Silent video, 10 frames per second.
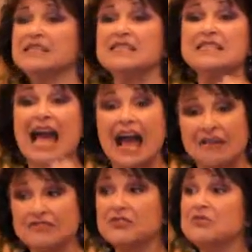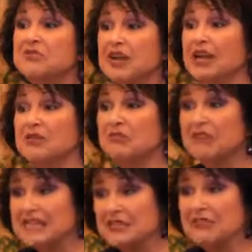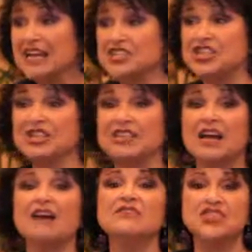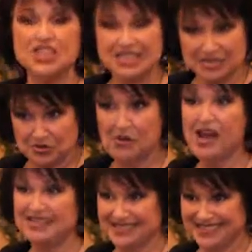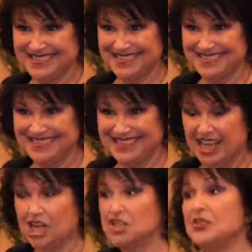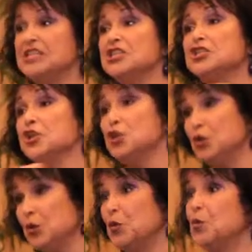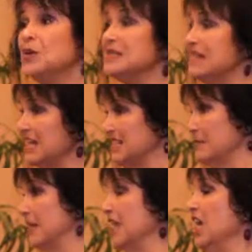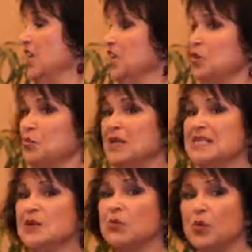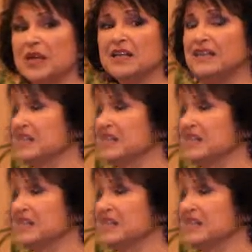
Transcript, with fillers: This is after the resurrection of Jesus Christ. So this is the New Testament. You know, what is a will